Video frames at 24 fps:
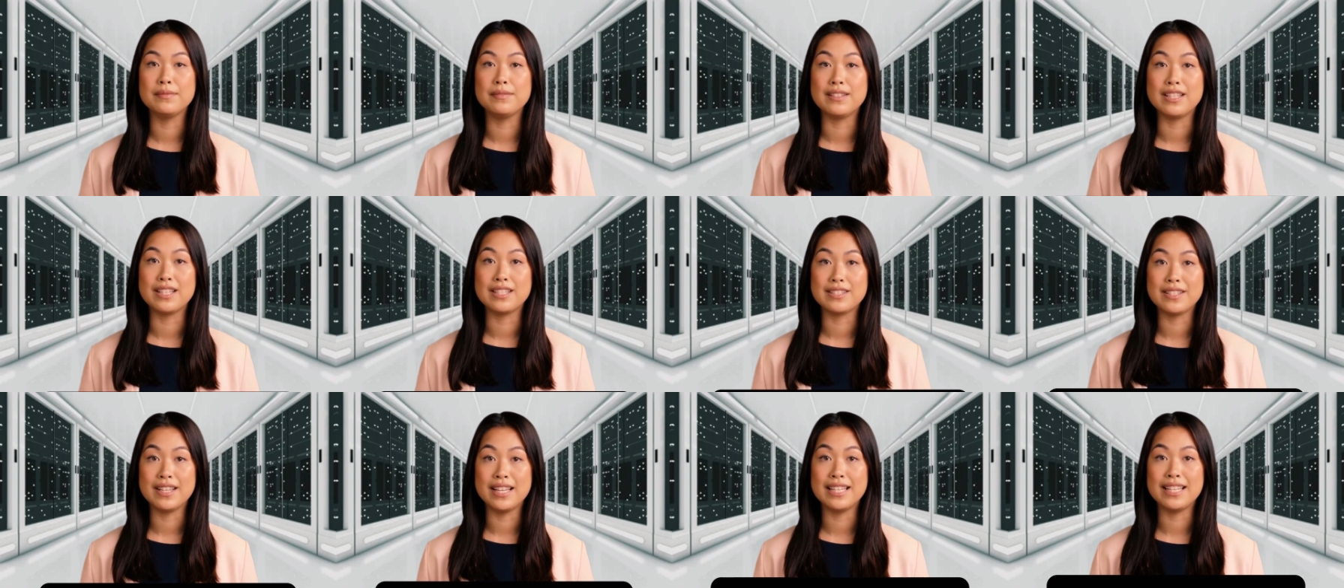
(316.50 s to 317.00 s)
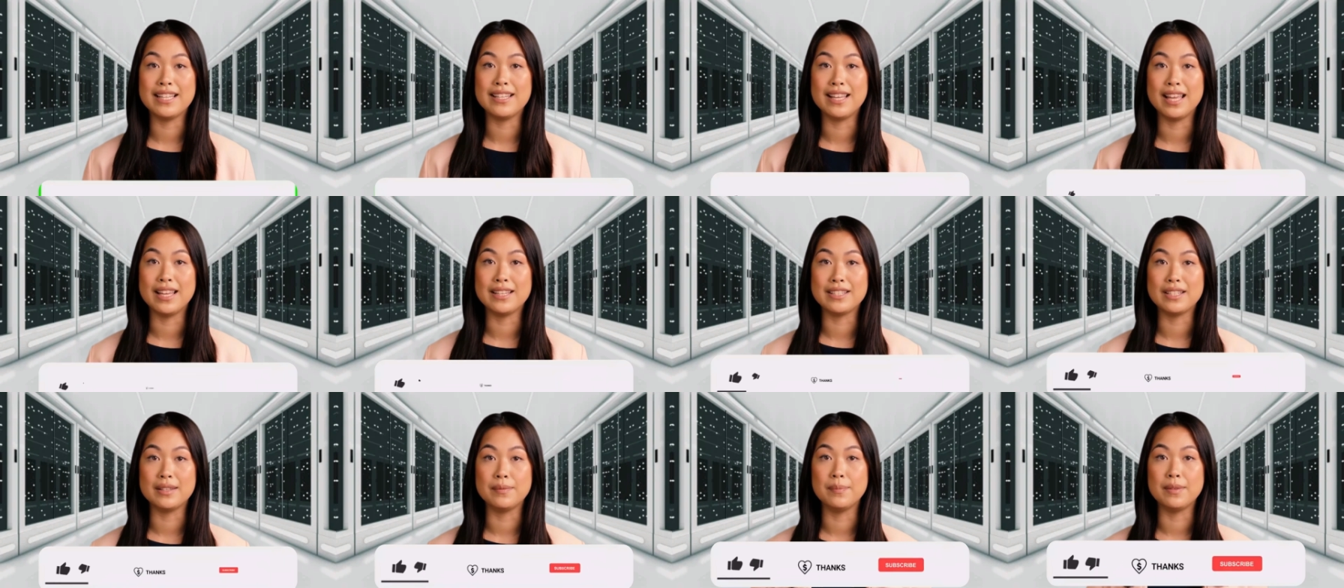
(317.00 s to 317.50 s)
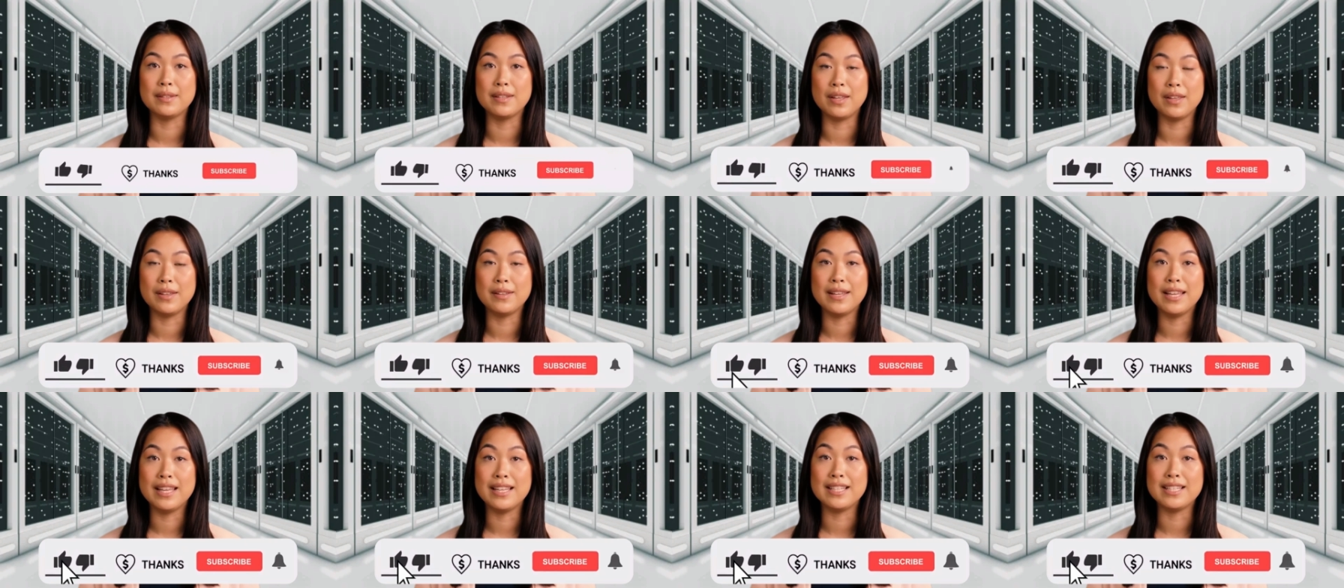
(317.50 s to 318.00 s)
To stay connected with
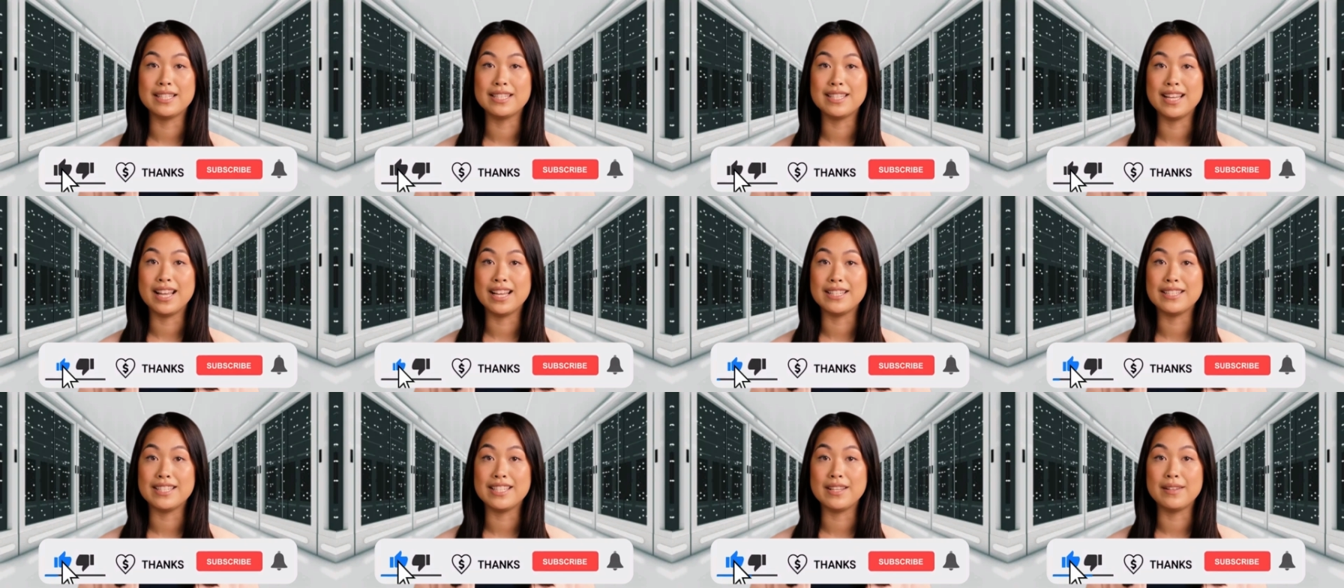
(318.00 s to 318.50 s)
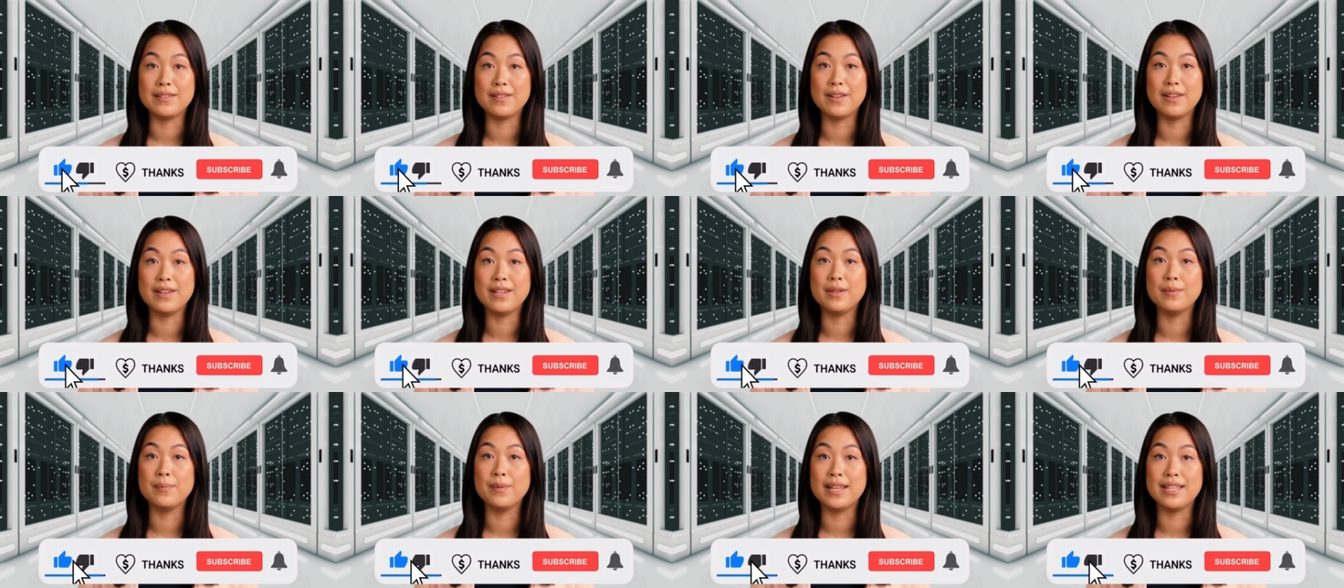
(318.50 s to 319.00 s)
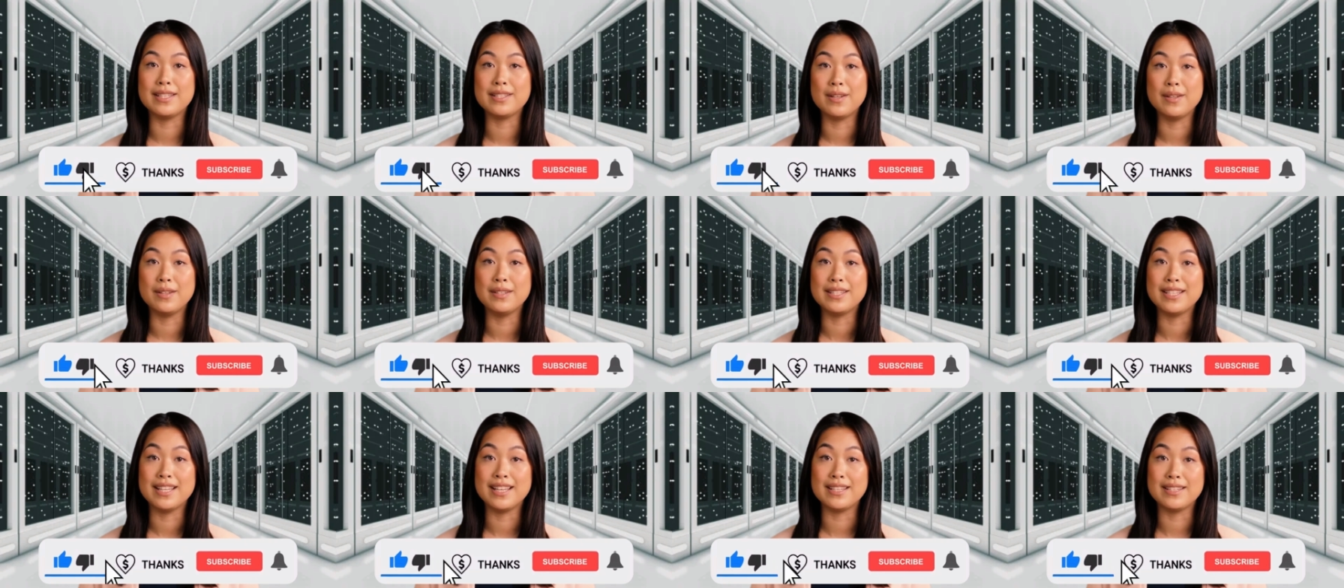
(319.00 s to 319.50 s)
our latest IT learning
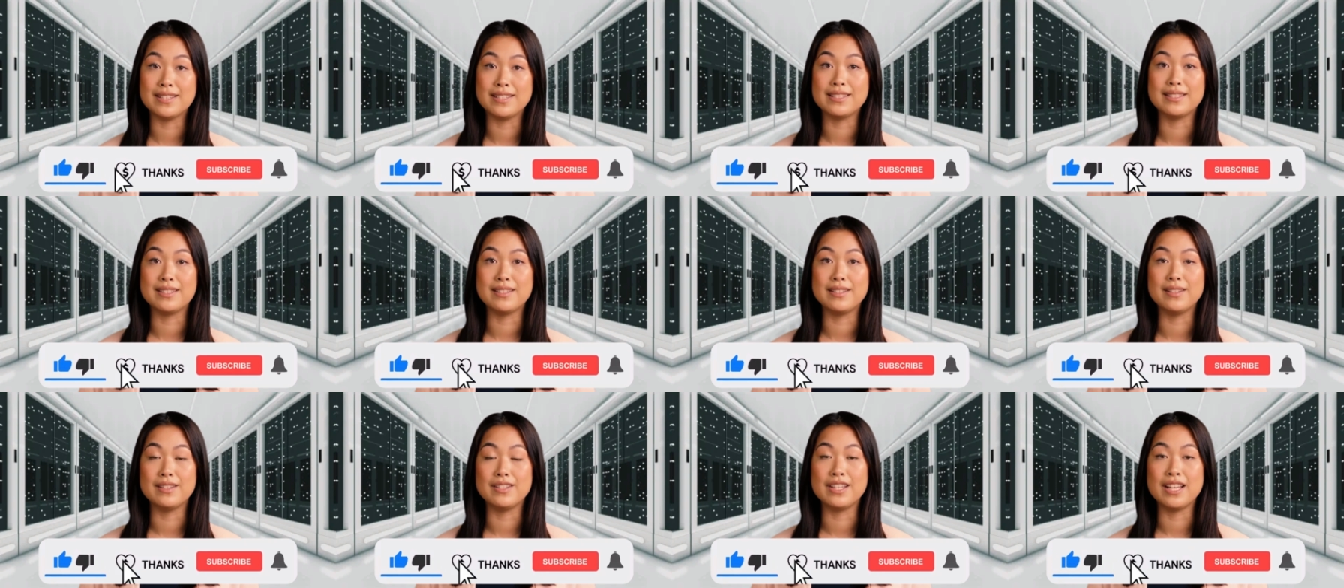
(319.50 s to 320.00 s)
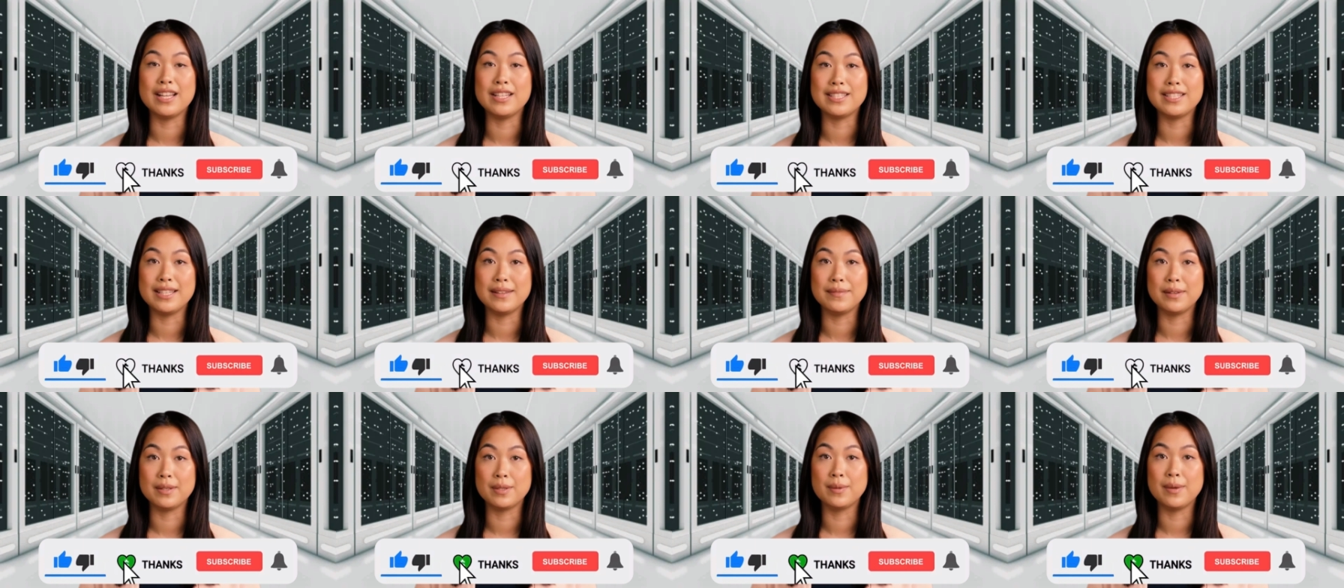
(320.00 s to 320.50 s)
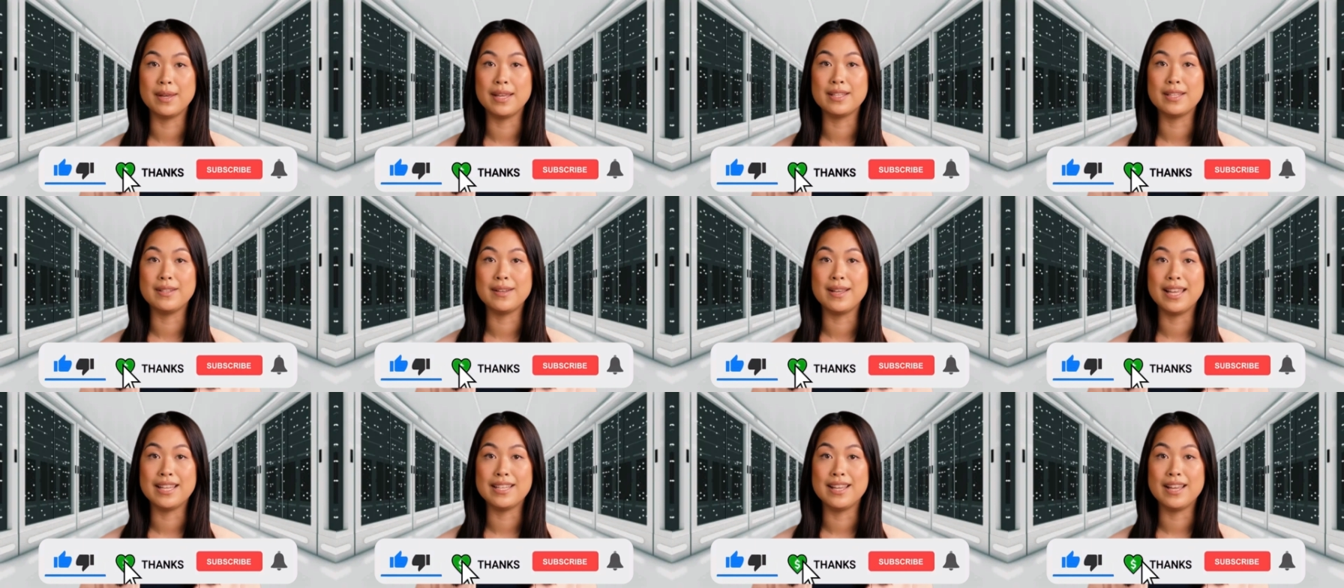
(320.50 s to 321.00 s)
resources, just give a quick
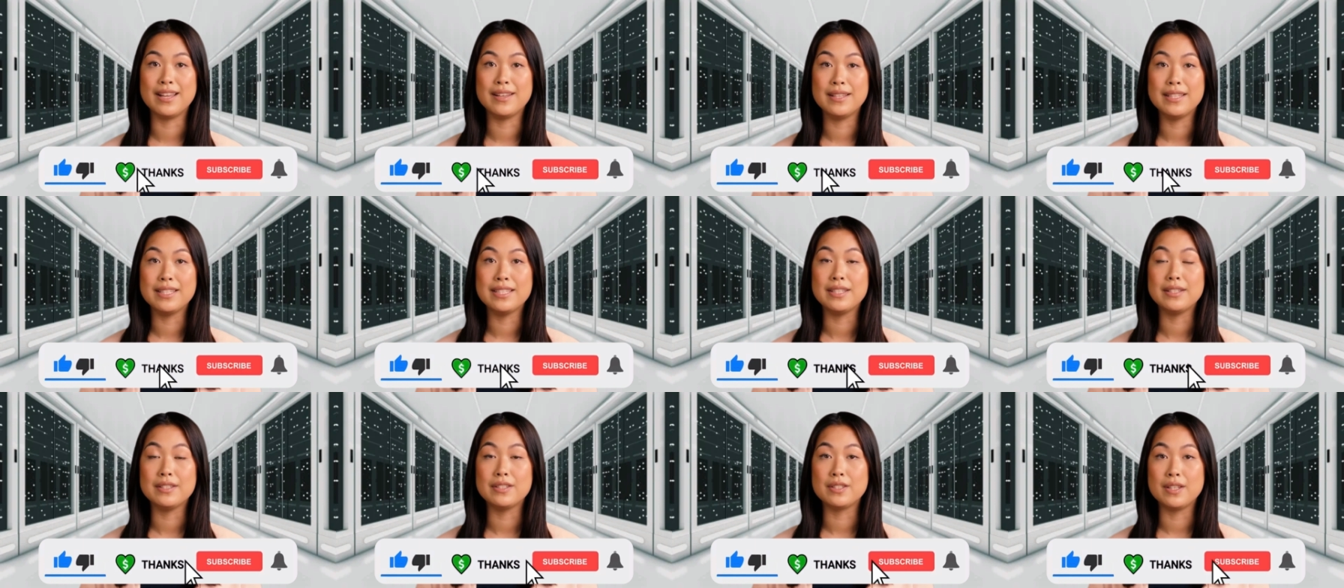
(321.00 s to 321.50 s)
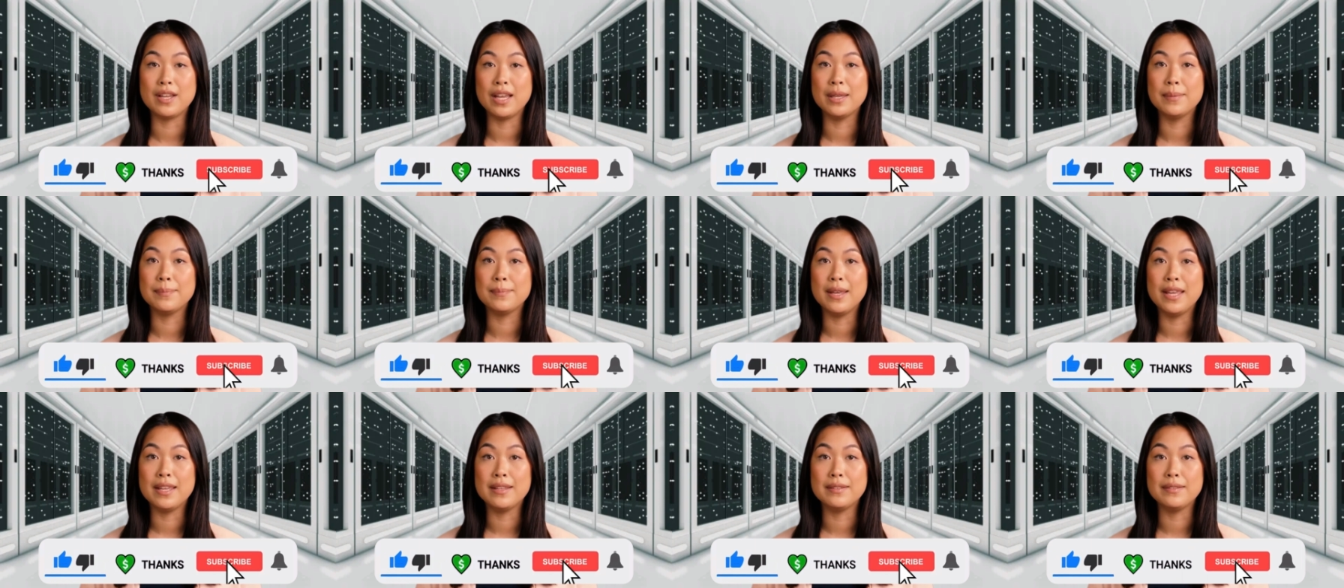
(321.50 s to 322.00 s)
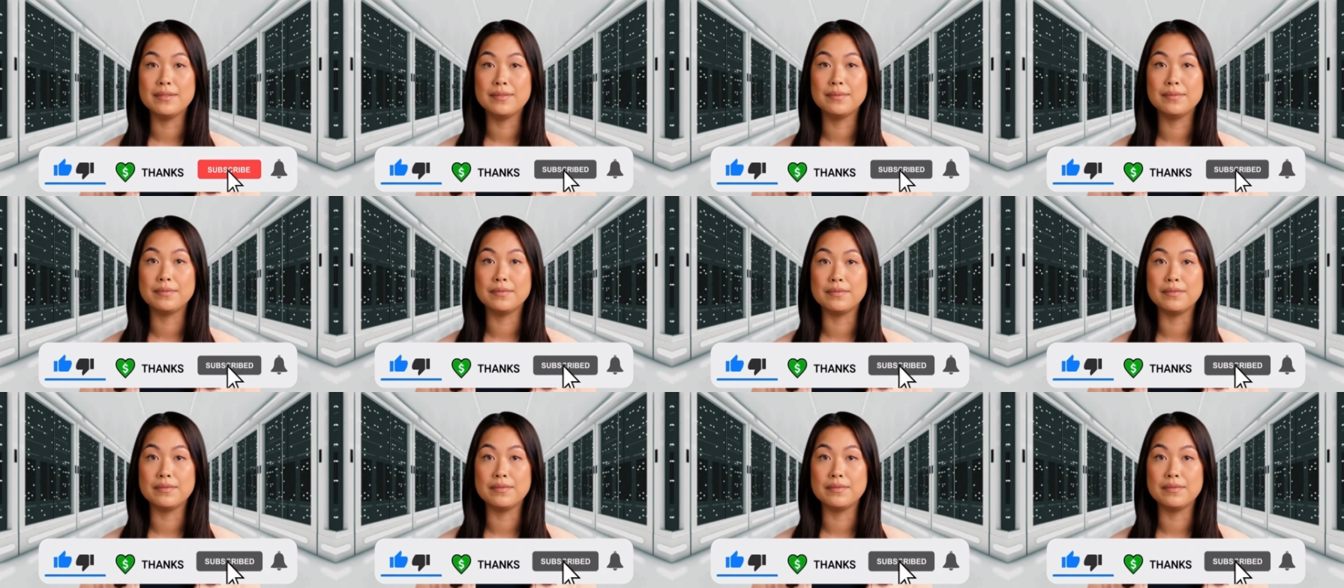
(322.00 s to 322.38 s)
click on the subscribe button.